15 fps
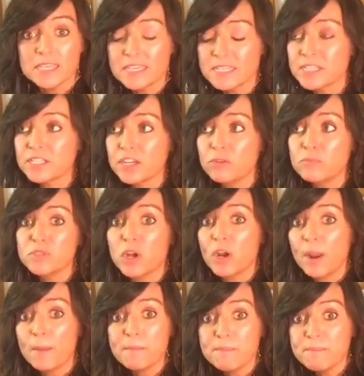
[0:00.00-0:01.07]
His scopes
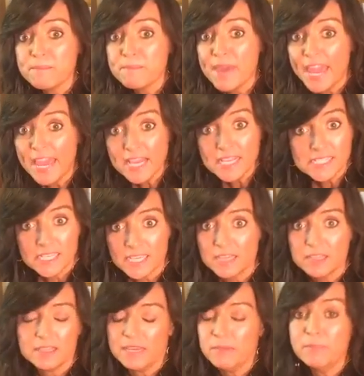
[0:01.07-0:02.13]
are
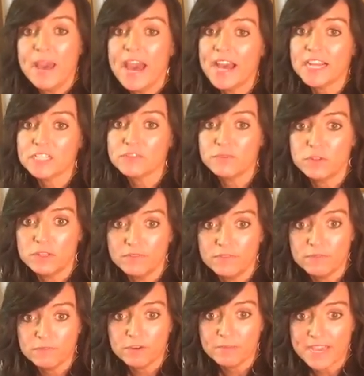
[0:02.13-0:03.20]
amazingly packed full of
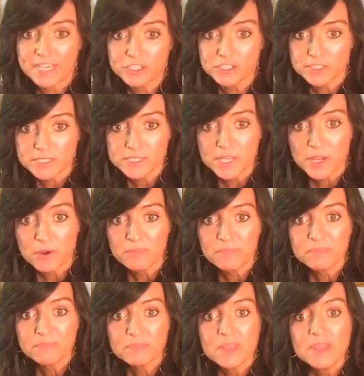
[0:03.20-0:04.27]
information. So
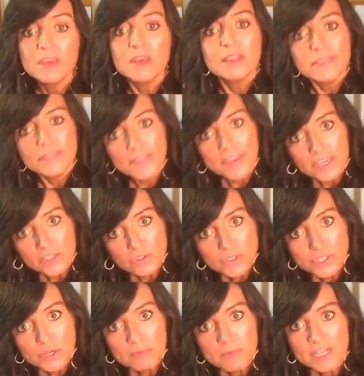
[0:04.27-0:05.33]
thank you
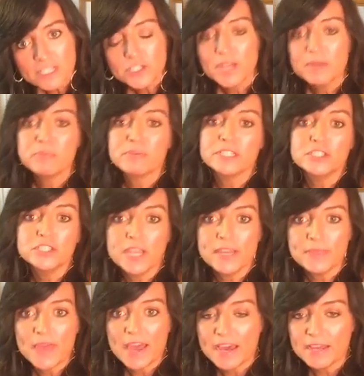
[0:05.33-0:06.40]
so much. I
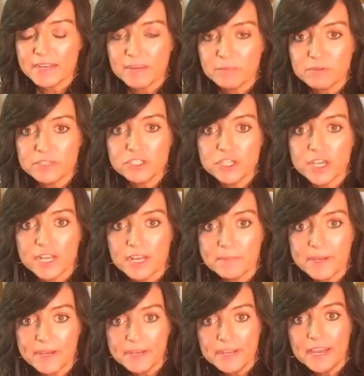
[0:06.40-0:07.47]
appreciate that. I appreciate it. I'm
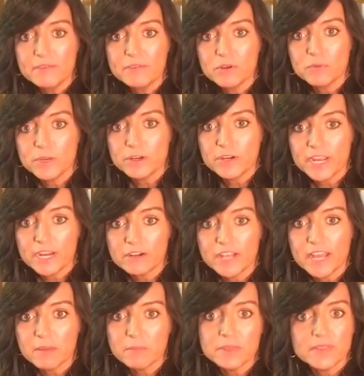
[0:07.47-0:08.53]
kind of having a weird hair
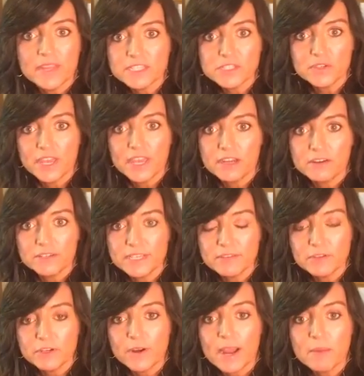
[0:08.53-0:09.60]
day, but that's okay. I don't give
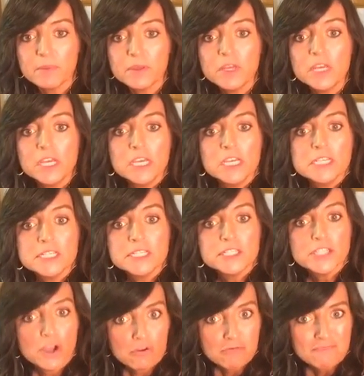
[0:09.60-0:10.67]
a crap.
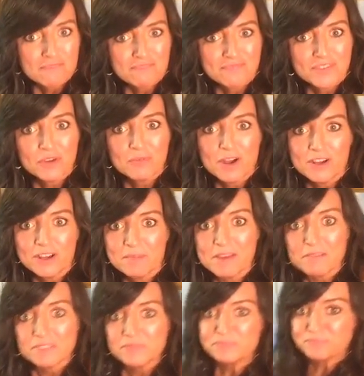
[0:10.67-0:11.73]
So you're welcome,
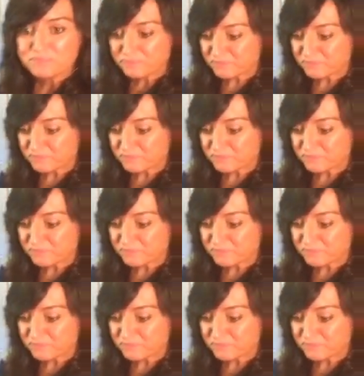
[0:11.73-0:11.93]
Evan.